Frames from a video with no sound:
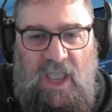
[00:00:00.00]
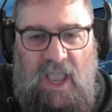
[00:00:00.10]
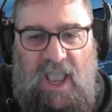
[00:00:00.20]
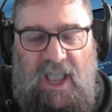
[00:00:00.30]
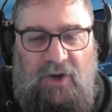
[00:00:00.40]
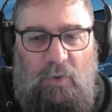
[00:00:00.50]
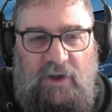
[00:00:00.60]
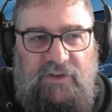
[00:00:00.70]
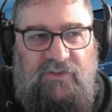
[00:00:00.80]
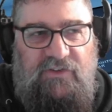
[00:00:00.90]
how do
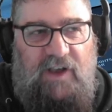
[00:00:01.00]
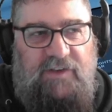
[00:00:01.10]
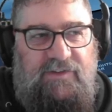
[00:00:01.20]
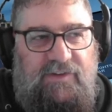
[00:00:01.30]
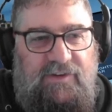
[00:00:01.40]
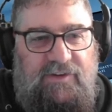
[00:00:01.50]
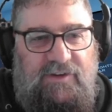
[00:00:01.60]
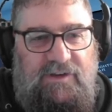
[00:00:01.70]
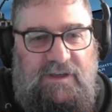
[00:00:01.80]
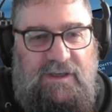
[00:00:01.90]
I just
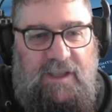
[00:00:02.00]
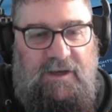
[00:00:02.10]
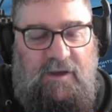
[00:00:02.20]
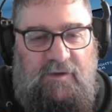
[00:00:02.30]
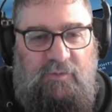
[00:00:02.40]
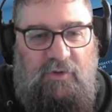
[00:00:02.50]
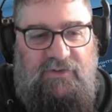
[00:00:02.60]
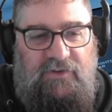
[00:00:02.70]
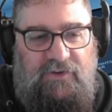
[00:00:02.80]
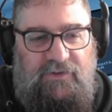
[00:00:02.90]
get enough
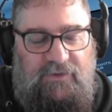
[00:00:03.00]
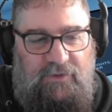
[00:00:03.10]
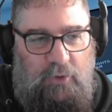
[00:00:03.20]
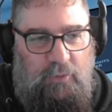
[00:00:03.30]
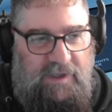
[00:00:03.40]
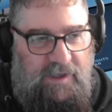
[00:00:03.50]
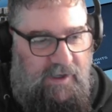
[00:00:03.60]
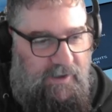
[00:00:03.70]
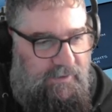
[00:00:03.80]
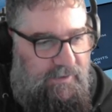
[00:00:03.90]
pressure to slow me
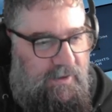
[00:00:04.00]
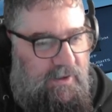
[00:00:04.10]
down?